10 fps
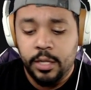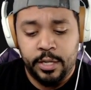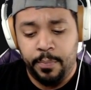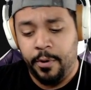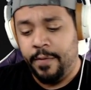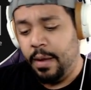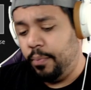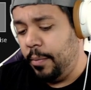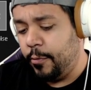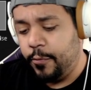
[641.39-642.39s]
to prevent
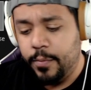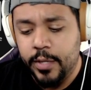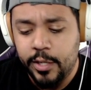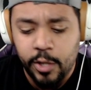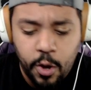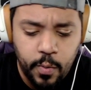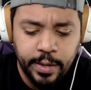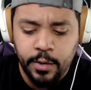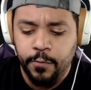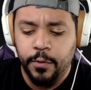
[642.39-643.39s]
people from slowing
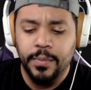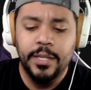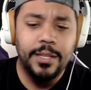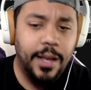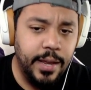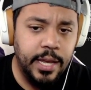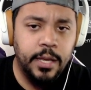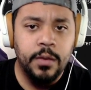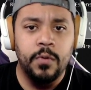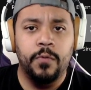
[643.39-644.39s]
you, from stunning you,